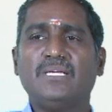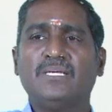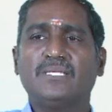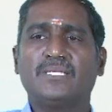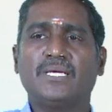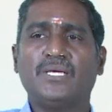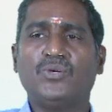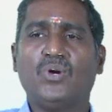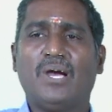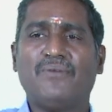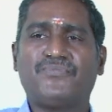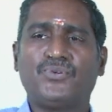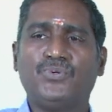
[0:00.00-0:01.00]
See, you
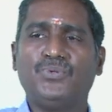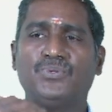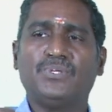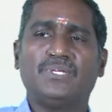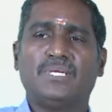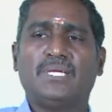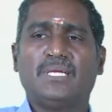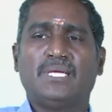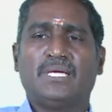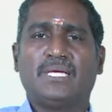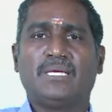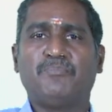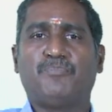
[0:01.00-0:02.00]
have to
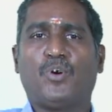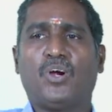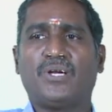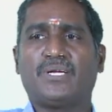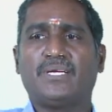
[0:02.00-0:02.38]
import